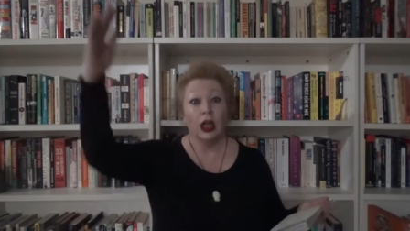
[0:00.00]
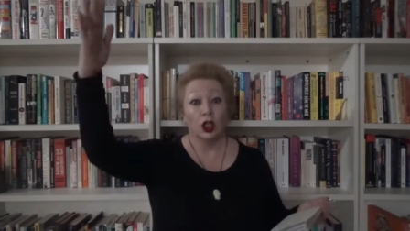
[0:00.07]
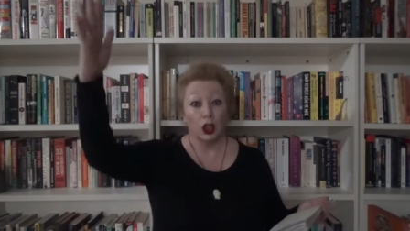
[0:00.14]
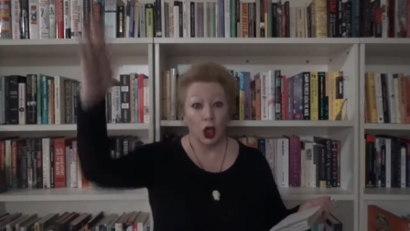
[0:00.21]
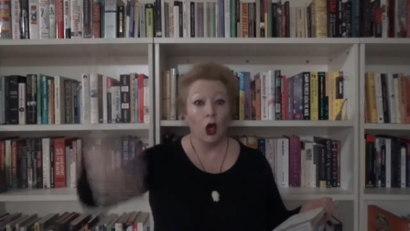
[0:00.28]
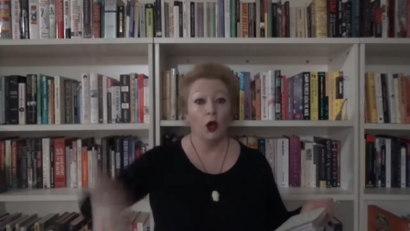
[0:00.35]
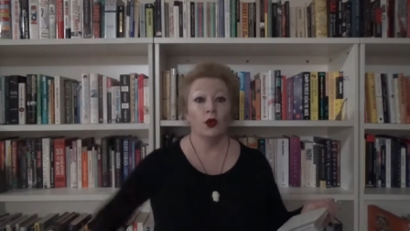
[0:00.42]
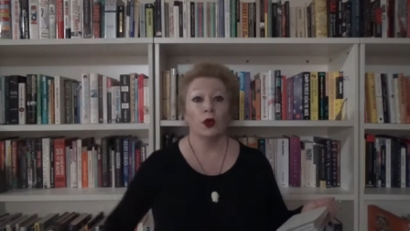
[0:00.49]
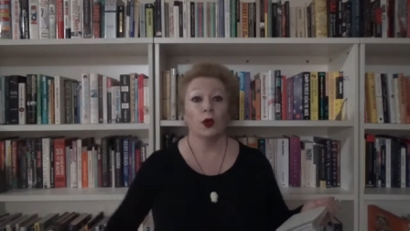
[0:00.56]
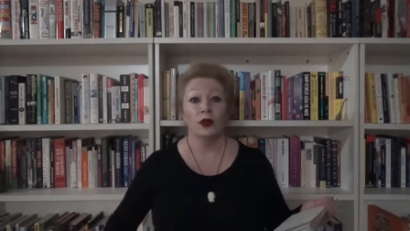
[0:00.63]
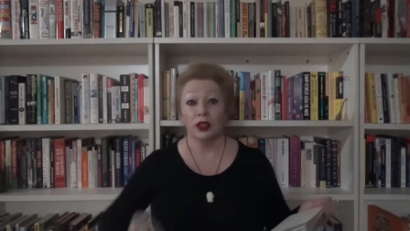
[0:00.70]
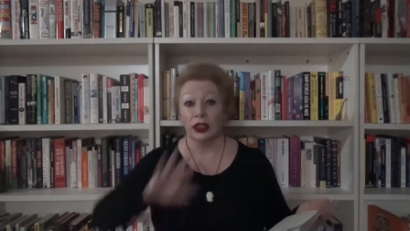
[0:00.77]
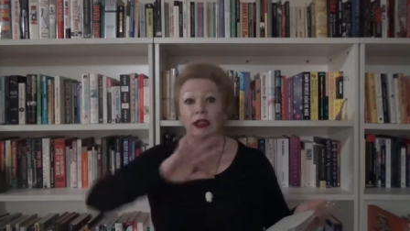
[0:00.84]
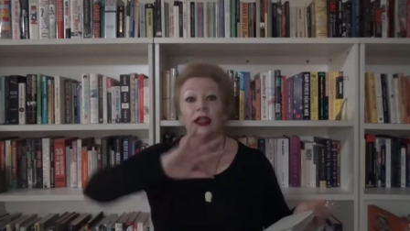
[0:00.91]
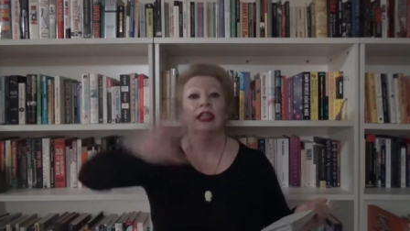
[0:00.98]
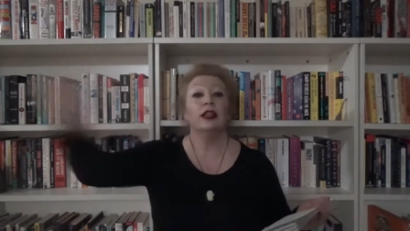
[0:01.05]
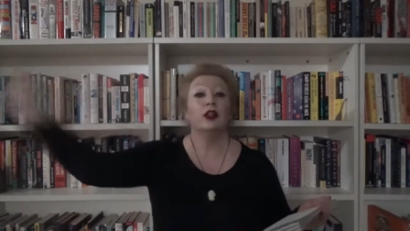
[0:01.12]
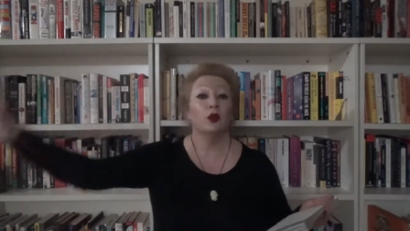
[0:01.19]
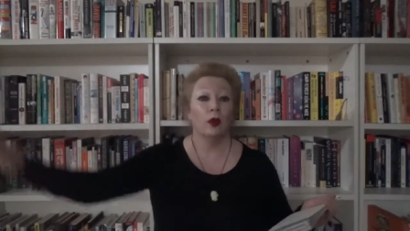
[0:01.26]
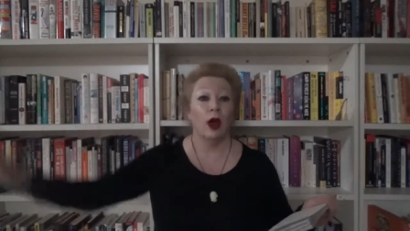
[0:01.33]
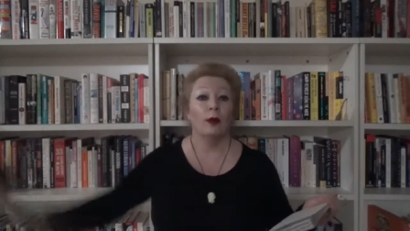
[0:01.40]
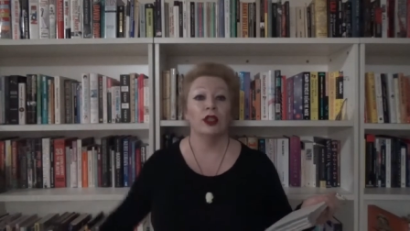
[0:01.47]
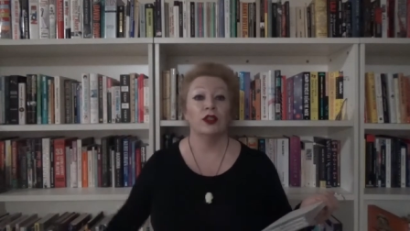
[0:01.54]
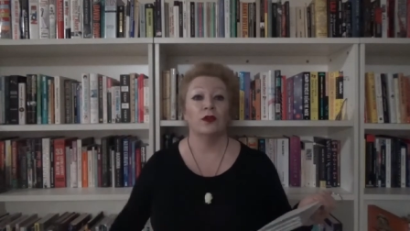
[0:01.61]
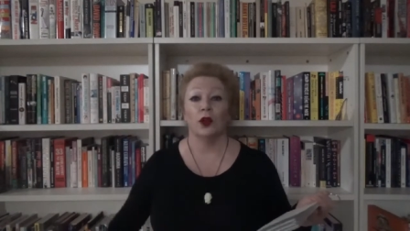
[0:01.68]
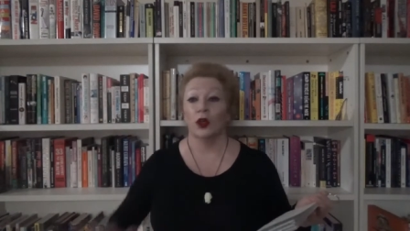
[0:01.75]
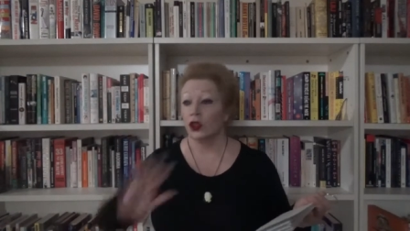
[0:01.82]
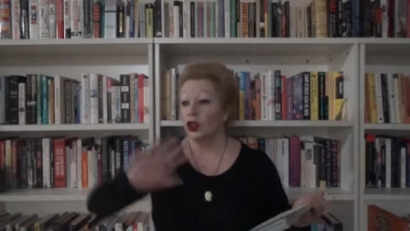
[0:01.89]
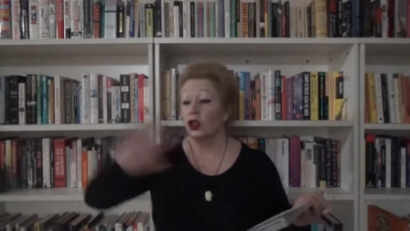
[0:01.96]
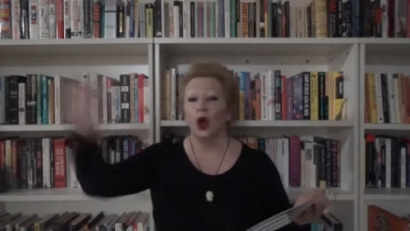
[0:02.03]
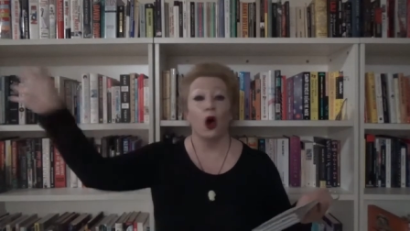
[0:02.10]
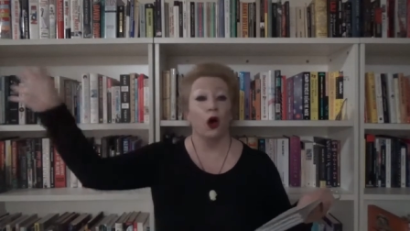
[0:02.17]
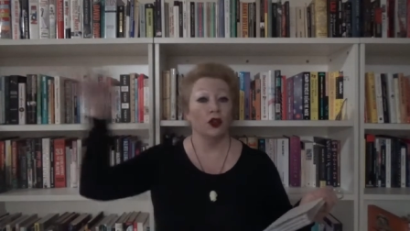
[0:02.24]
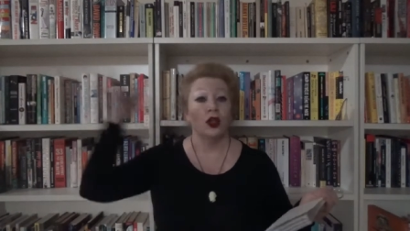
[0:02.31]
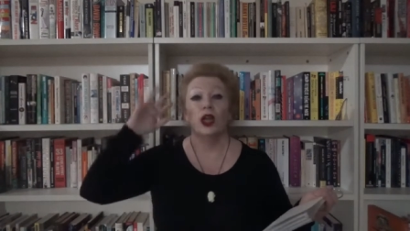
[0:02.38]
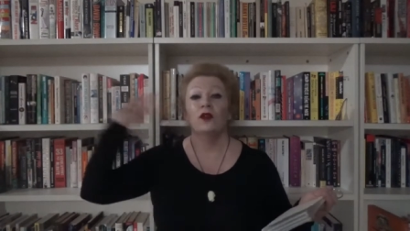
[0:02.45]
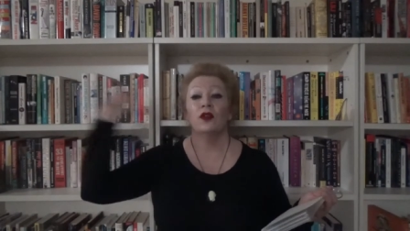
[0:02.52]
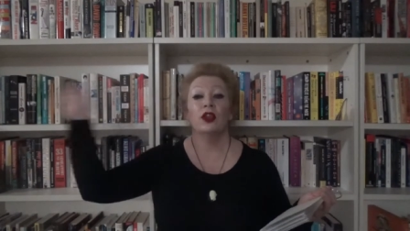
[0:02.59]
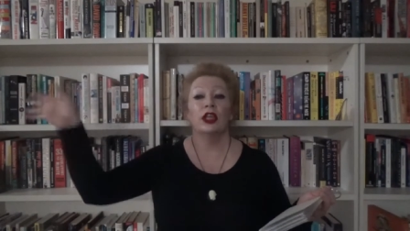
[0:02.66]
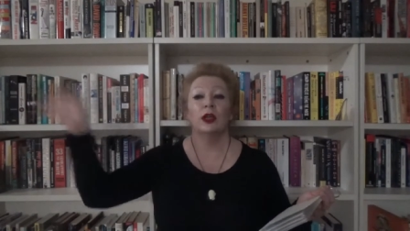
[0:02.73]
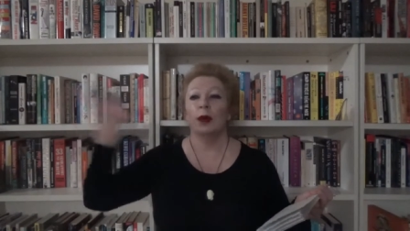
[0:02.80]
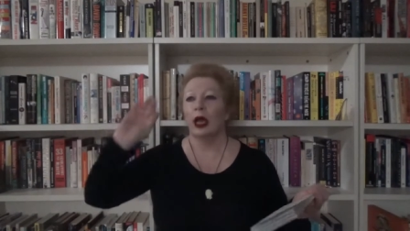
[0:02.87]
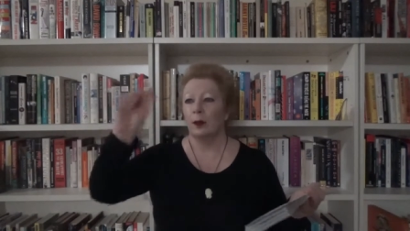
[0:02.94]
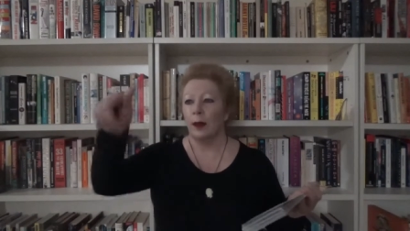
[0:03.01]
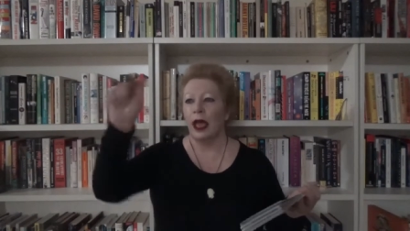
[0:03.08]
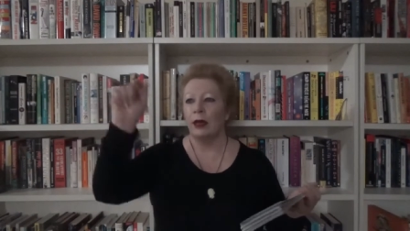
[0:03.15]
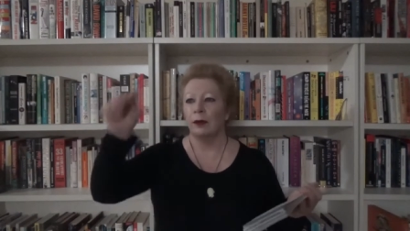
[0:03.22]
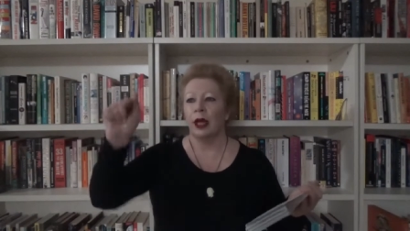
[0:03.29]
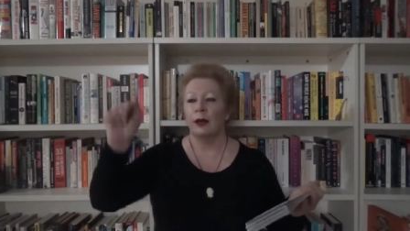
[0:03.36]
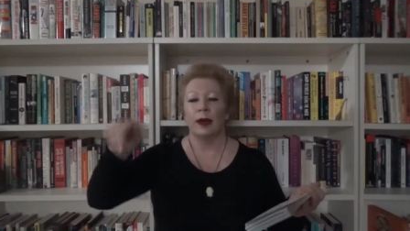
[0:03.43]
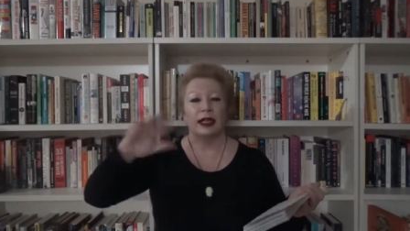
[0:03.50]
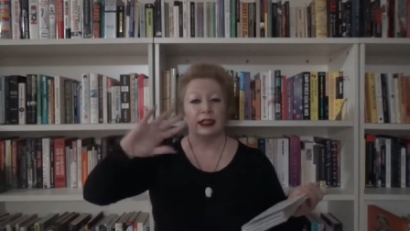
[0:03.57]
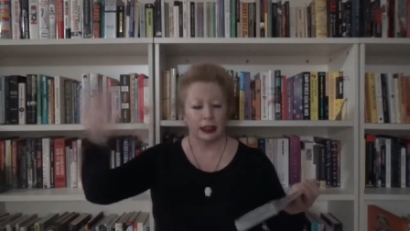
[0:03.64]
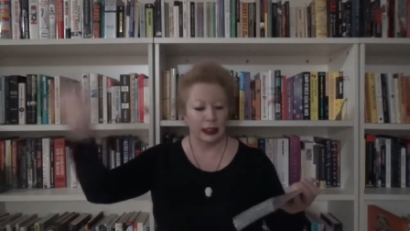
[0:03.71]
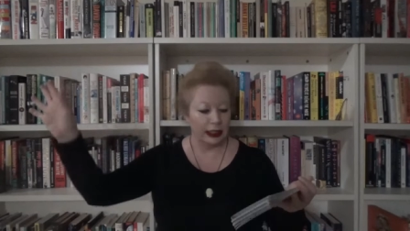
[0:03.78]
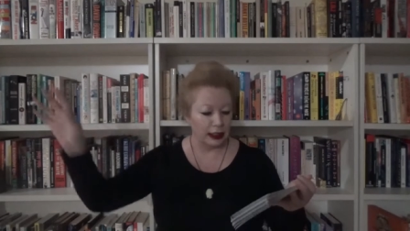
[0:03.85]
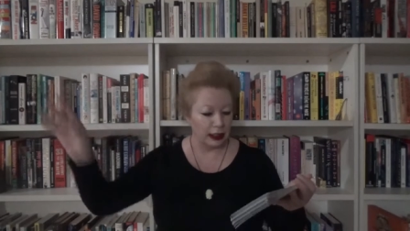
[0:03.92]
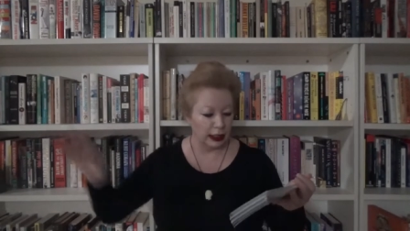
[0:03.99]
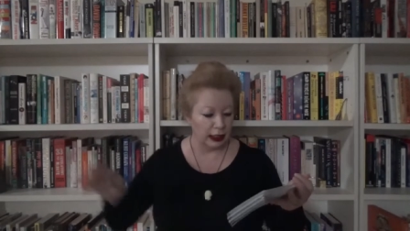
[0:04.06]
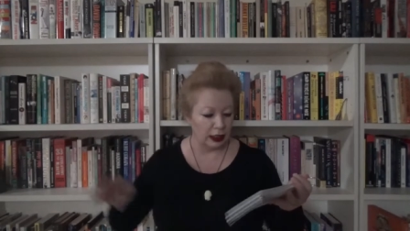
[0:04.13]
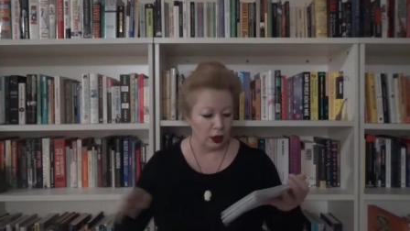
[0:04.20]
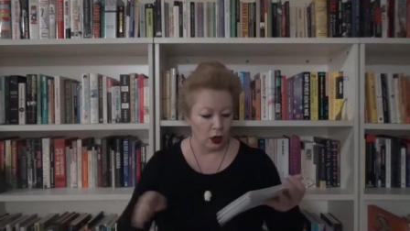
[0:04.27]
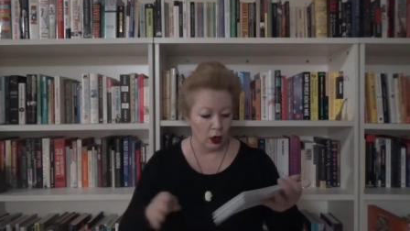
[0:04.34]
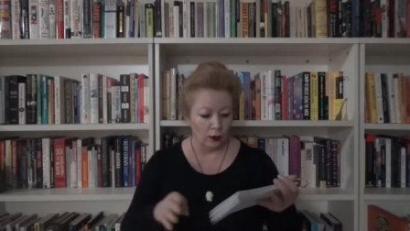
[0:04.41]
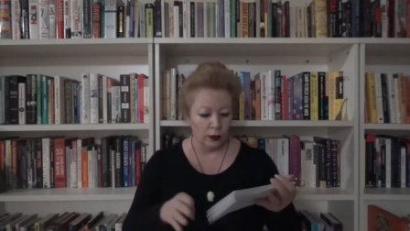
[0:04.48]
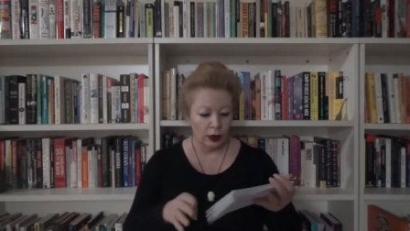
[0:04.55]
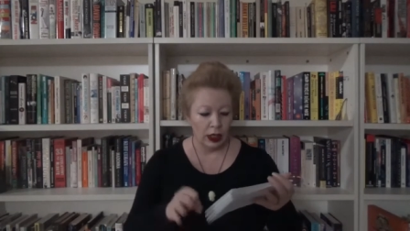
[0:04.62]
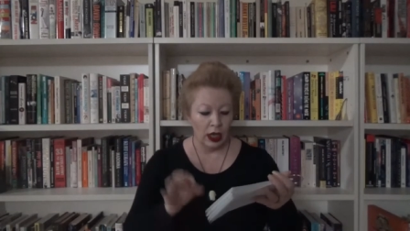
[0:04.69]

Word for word: Go through and delete the rubbish first. Gone. Don't even think about it. Bang, bang, bang. Delete, delete, gone.